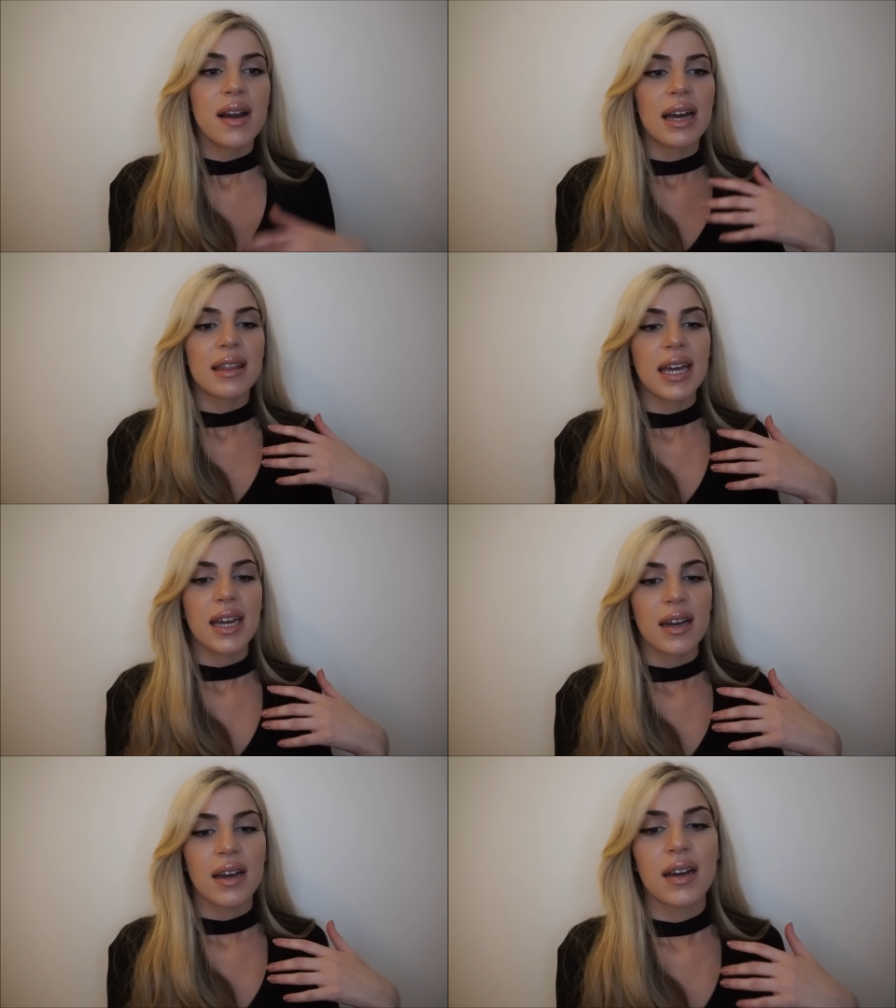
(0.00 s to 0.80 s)
I
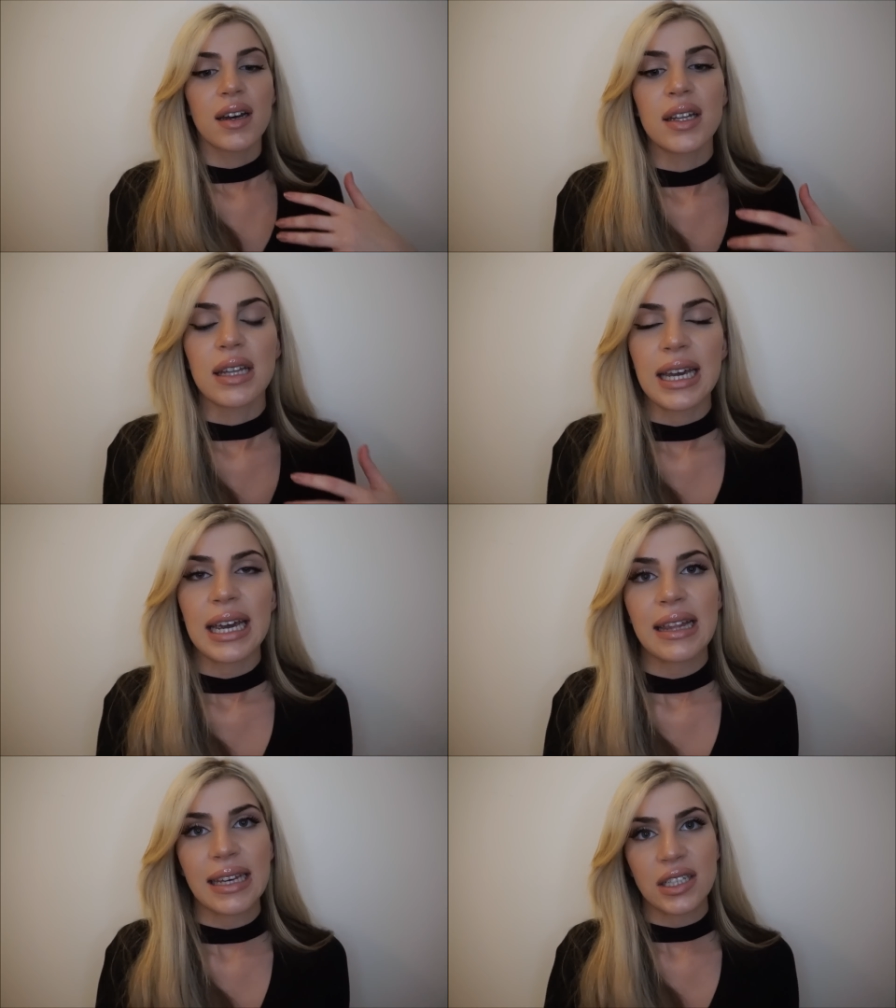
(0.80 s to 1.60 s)
think the
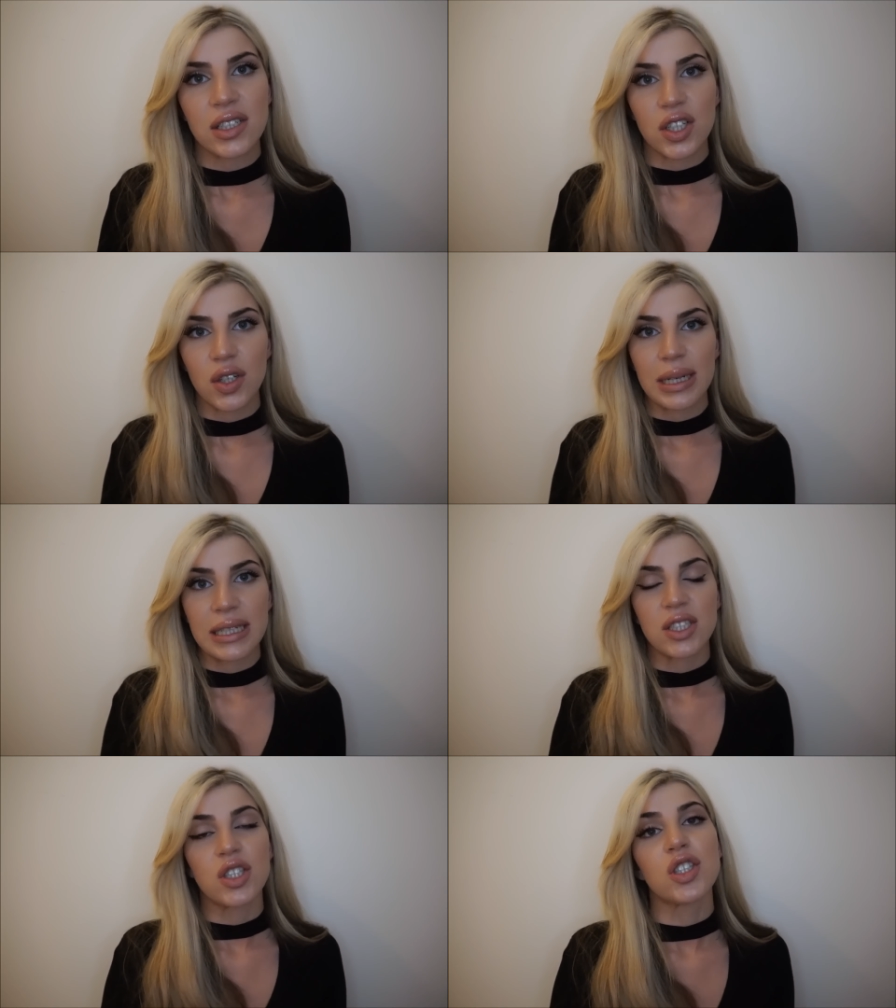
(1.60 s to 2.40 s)
key thing to do
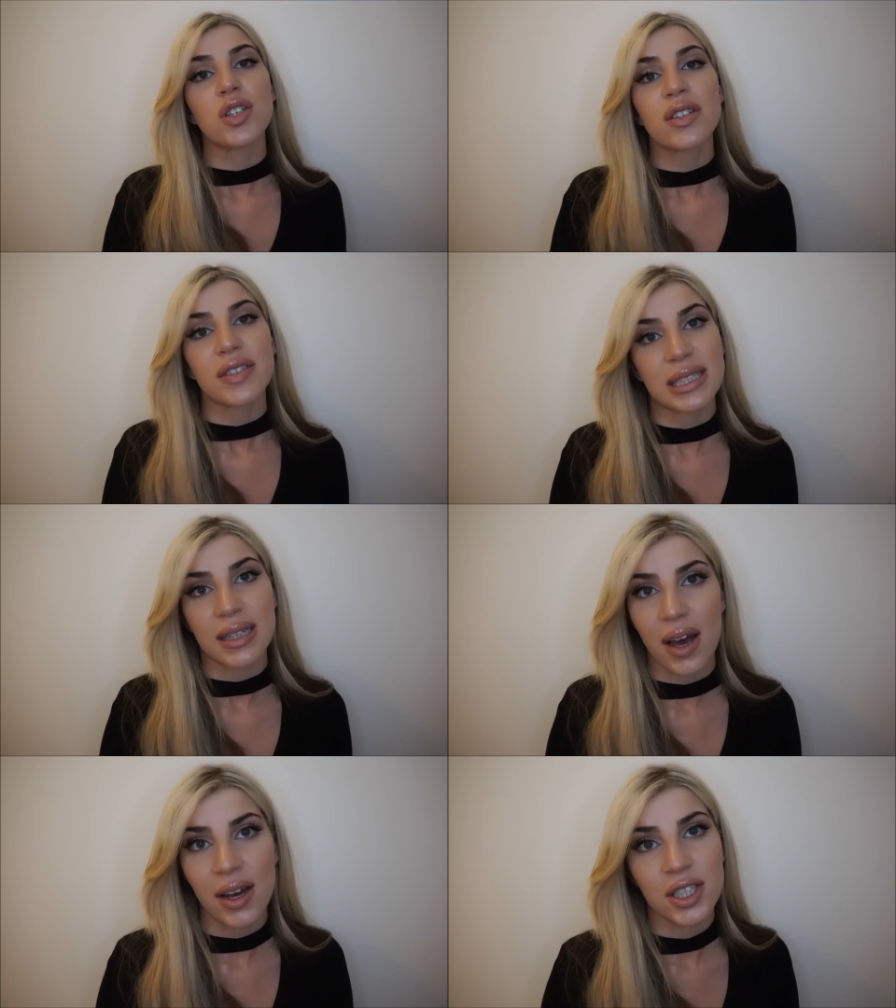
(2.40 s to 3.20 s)
is to do your
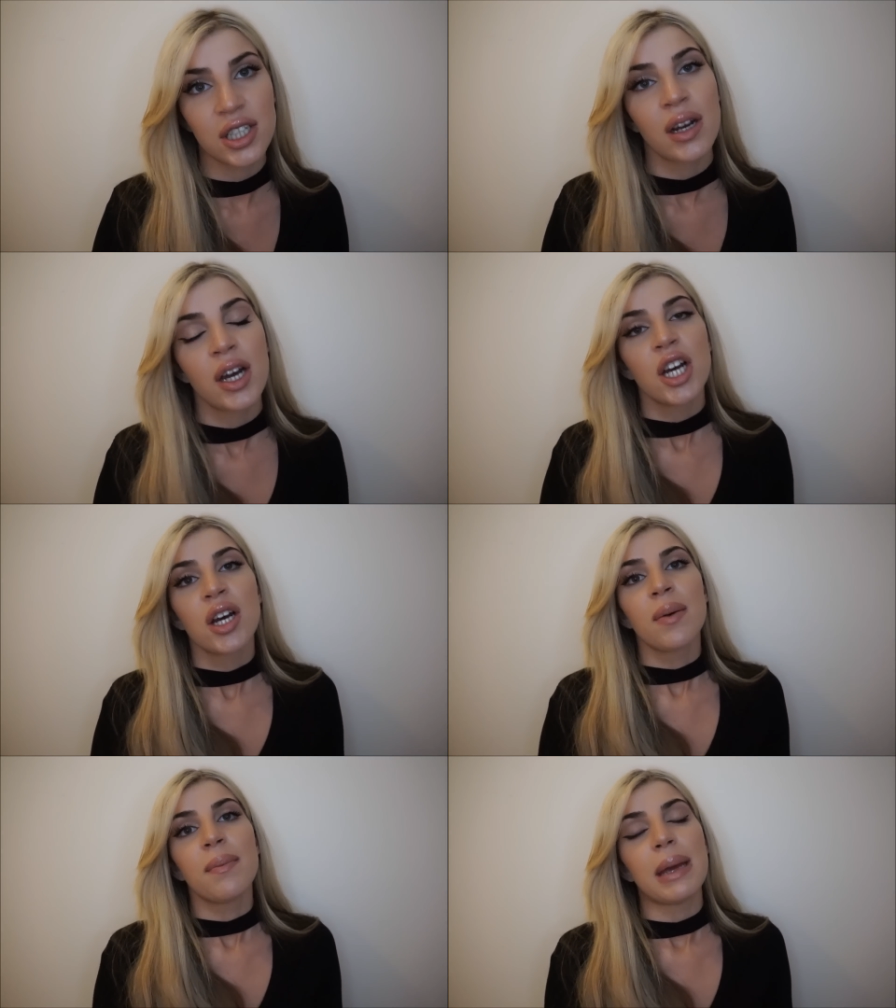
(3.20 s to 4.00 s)
research,
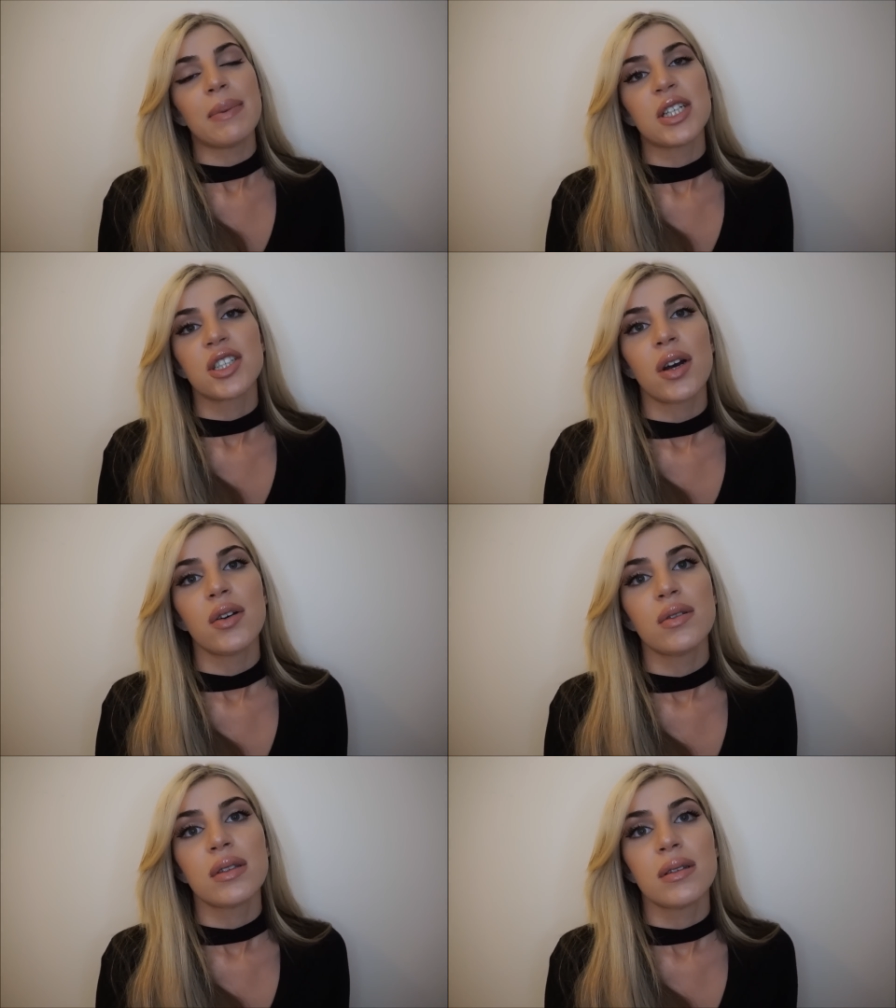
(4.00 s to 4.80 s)
maybe
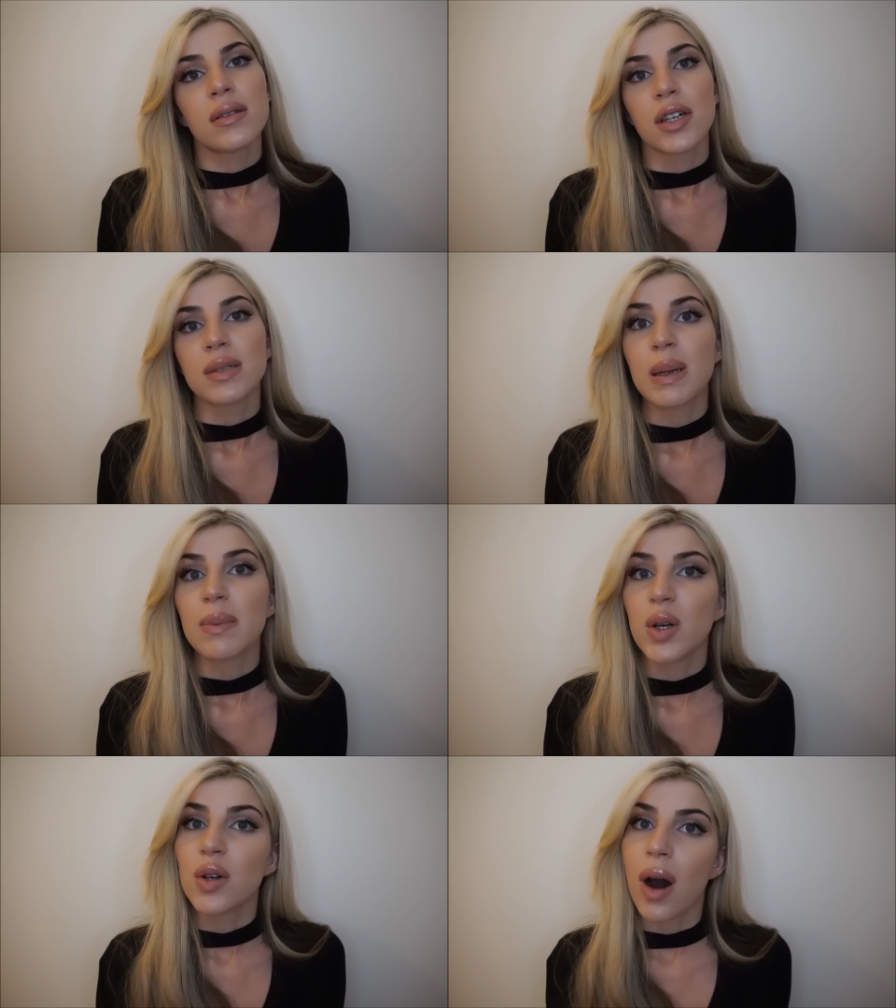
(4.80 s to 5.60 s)
show those
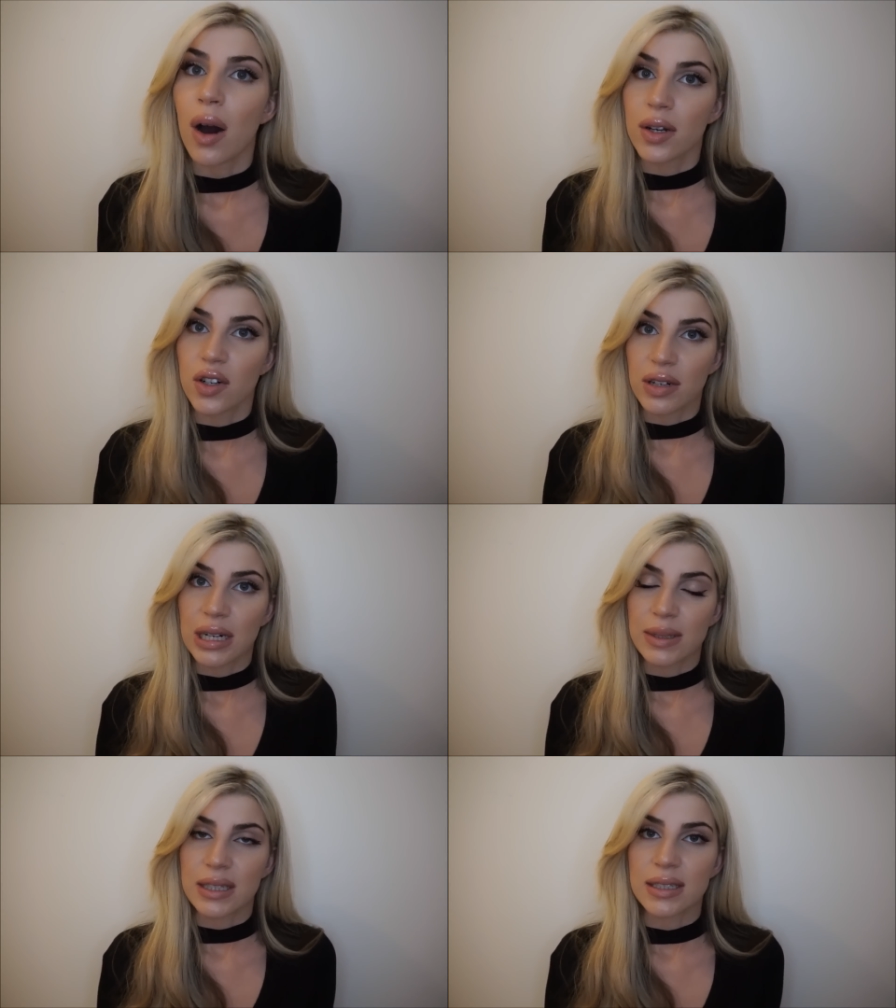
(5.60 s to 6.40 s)
people who aren't agreeing with the